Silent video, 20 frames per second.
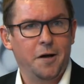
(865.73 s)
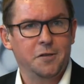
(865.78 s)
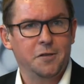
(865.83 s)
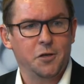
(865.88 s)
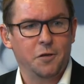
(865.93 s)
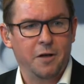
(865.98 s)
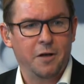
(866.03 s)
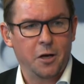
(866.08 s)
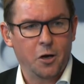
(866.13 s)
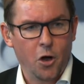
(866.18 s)
So
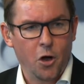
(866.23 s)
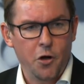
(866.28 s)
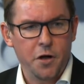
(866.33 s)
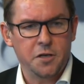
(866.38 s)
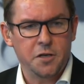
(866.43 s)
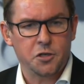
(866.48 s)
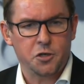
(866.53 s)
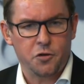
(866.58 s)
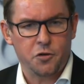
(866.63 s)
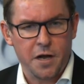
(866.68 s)
you've had low
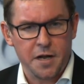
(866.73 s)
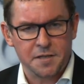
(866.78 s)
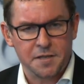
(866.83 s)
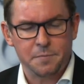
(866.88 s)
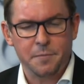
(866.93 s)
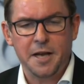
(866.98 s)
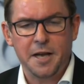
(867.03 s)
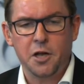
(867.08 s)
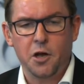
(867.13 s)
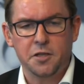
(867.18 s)
interest rates,
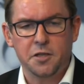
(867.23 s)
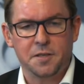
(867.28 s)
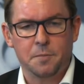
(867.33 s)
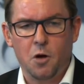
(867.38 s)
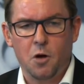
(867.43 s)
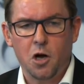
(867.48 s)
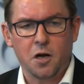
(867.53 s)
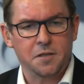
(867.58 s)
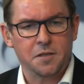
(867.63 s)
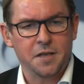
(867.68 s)
money going to the
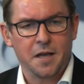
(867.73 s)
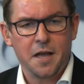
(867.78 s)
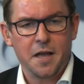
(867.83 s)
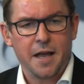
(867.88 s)
markets.